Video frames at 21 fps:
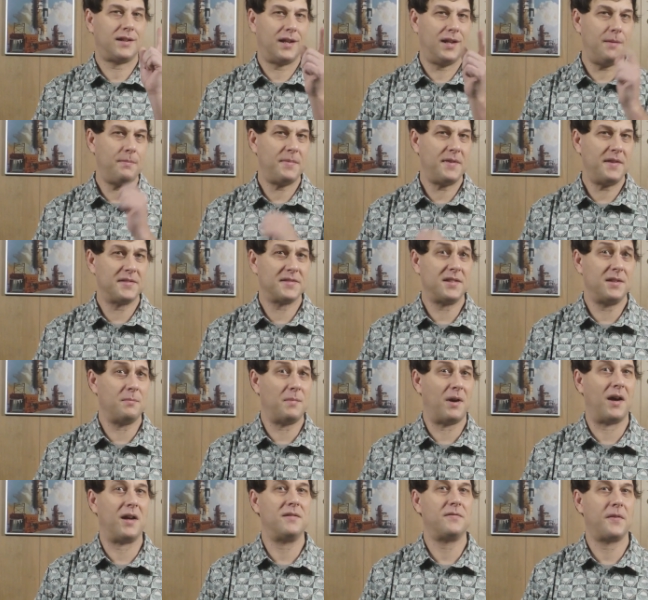Keep this in
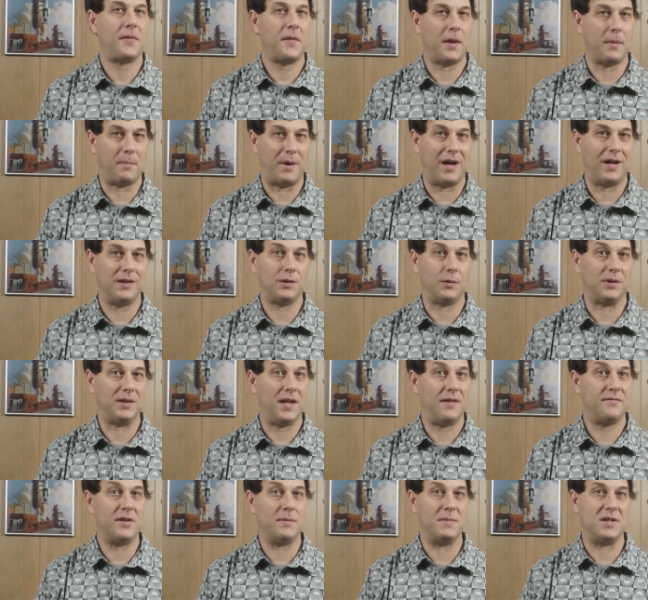mind for the Apollo
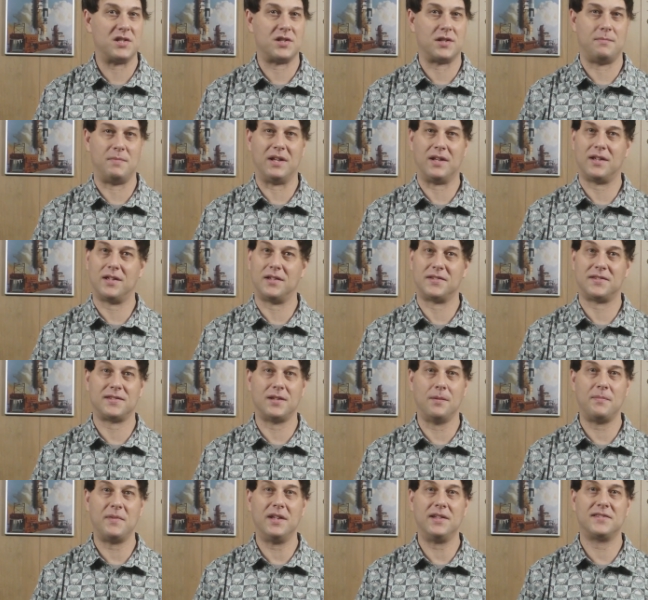11 mission because
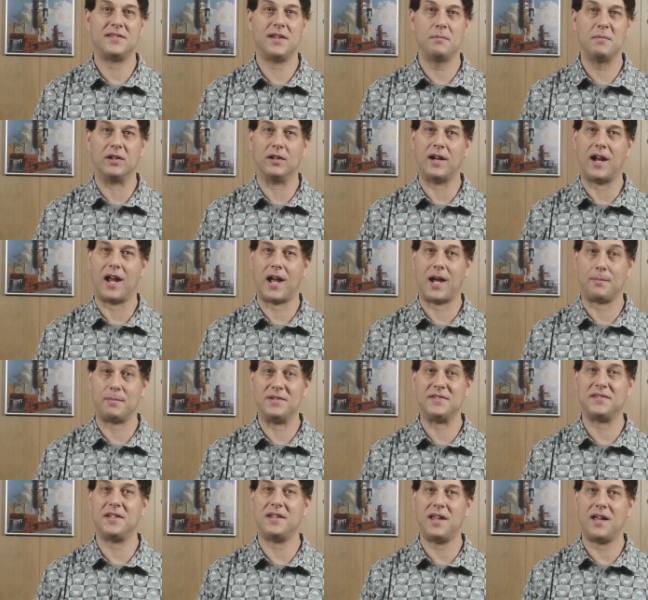something similar
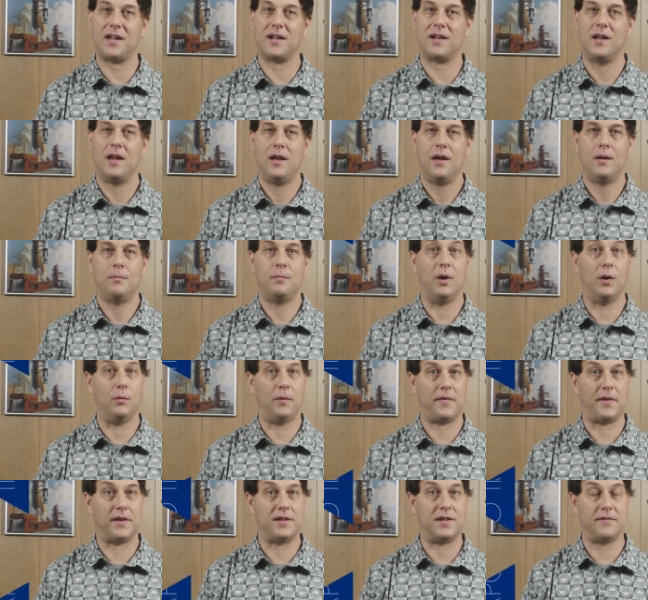happens again, but
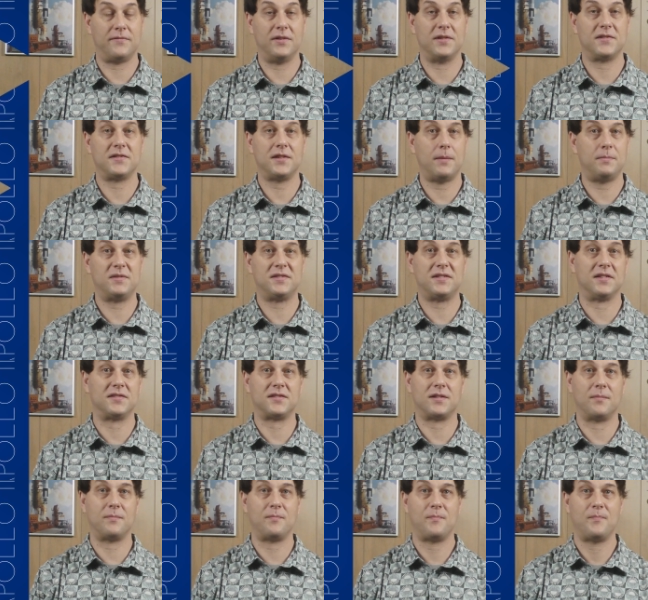with a different
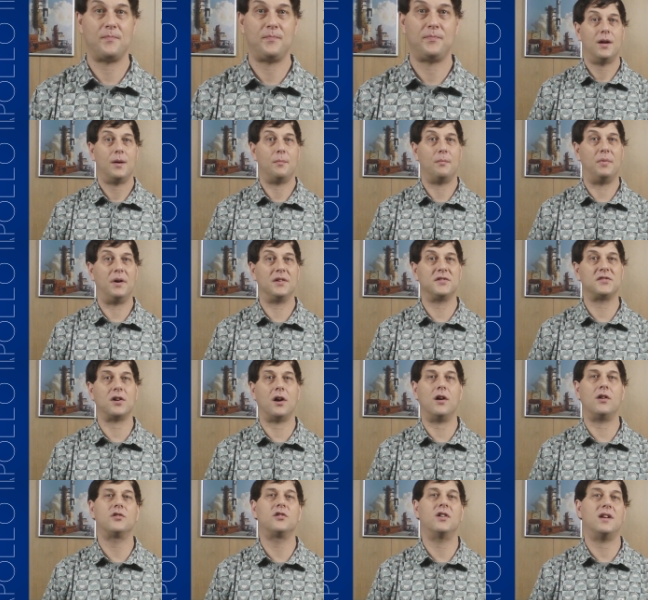subsystem. Buzz
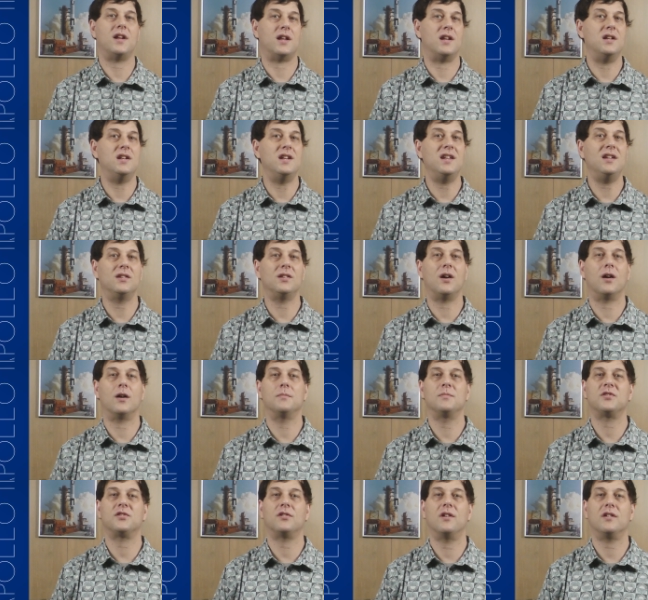Aldrin and Neil
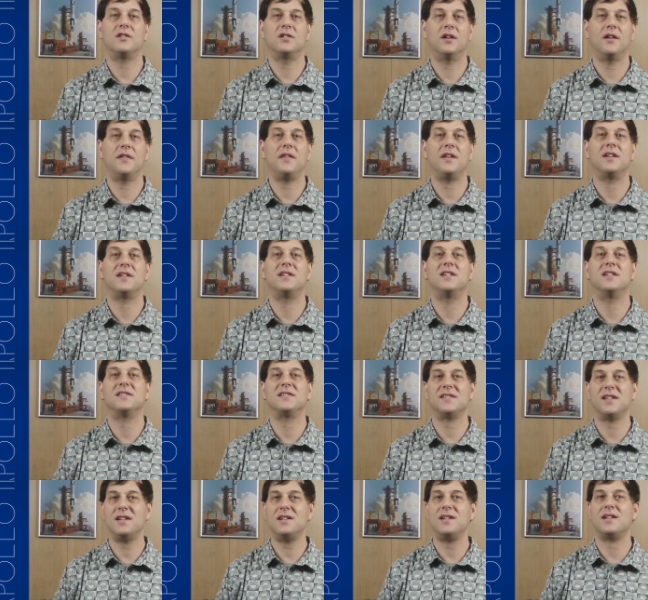Armstrong during the
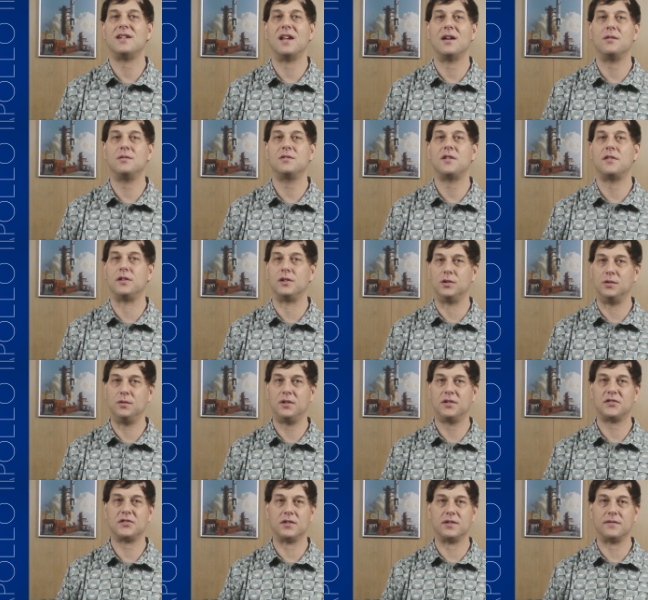descent down to the
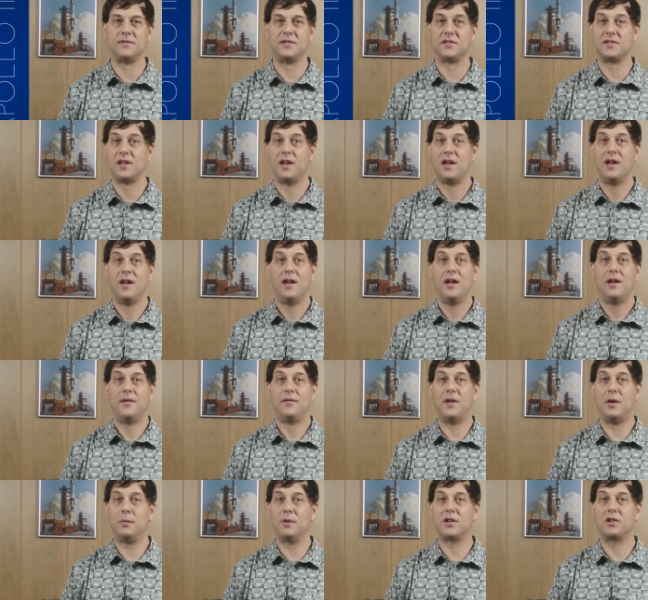lunar surface,
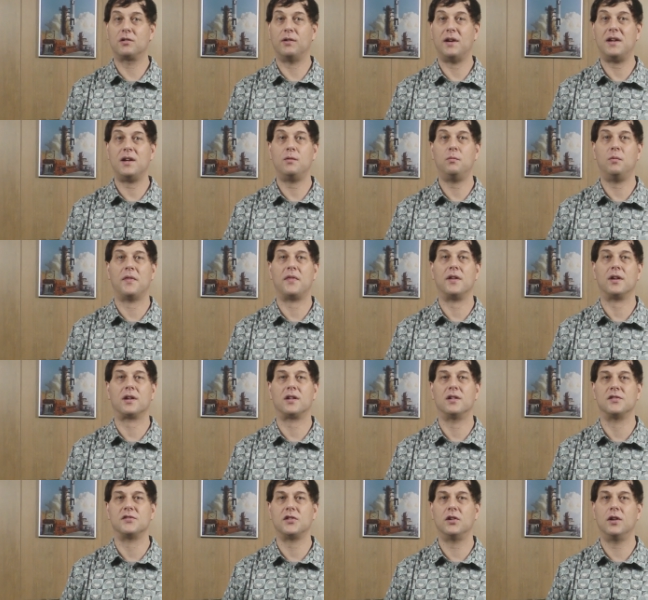they were greeted with a
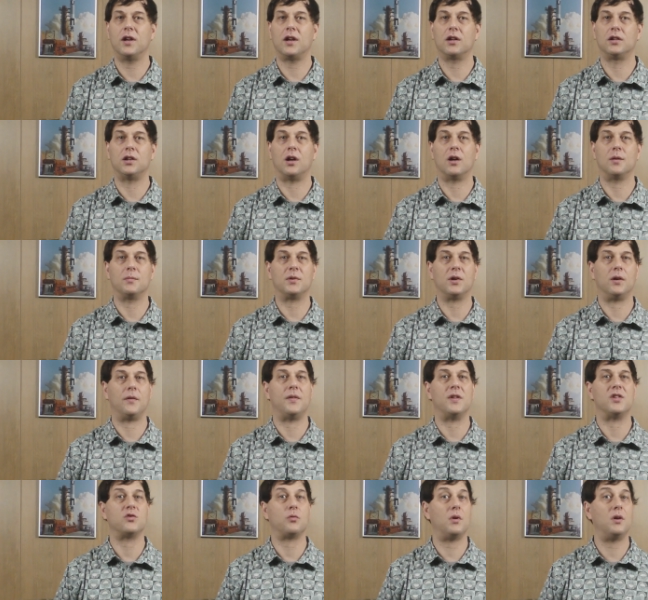concerning alarm
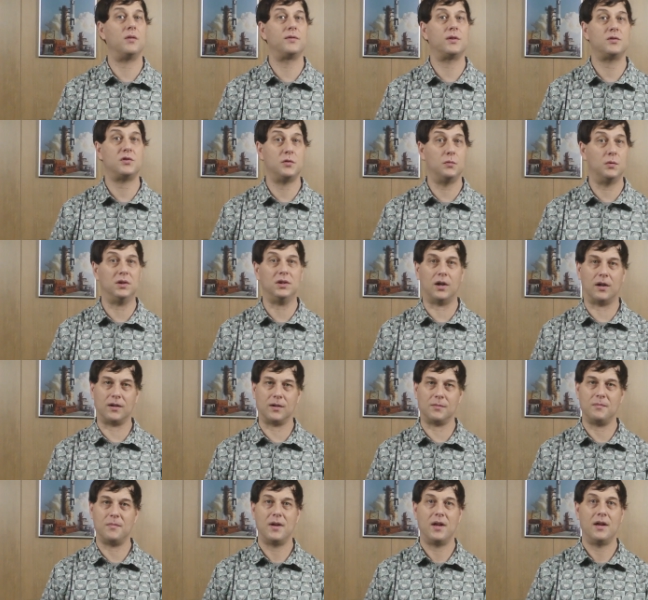called the 1202 alarm.